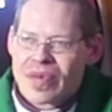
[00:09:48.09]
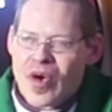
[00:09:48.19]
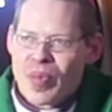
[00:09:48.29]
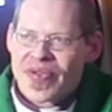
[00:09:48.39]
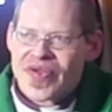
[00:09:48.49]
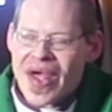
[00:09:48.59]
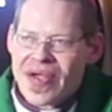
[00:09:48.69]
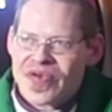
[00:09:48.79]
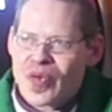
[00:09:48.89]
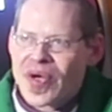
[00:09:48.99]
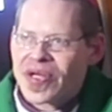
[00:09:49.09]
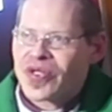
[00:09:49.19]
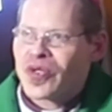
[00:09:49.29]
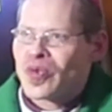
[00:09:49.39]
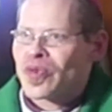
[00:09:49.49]
Romans
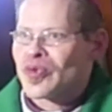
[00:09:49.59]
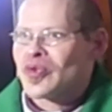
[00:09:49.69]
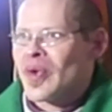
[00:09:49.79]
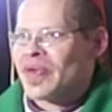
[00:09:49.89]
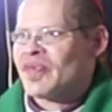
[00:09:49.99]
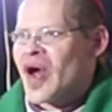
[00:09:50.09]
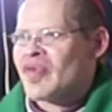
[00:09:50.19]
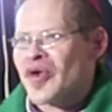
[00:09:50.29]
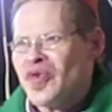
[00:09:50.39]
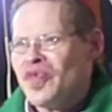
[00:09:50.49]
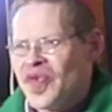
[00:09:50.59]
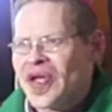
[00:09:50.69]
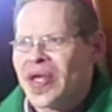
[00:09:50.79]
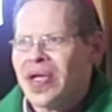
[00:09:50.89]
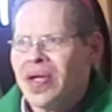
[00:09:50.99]
8:22 through 25. Are you
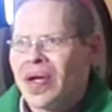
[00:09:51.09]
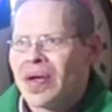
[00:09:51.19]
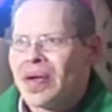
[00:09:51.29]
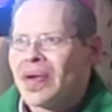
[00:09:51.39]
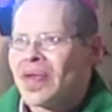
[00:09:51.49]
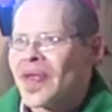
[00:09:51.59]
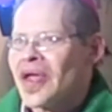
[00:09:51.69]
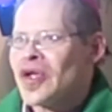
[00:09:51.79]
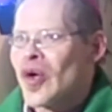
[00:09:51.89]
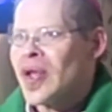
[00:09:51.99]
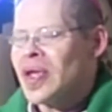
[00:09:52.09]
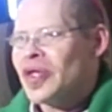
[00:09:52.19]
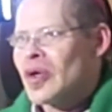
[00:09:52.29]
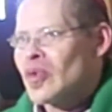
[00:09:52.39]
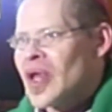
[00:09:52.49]
feeling that yearning
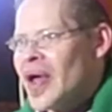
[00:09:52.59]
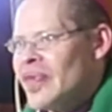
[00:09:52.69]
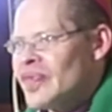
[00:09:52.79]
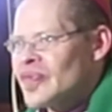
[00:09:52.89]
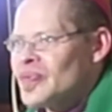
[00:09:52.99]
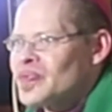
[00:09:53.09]
in your own life?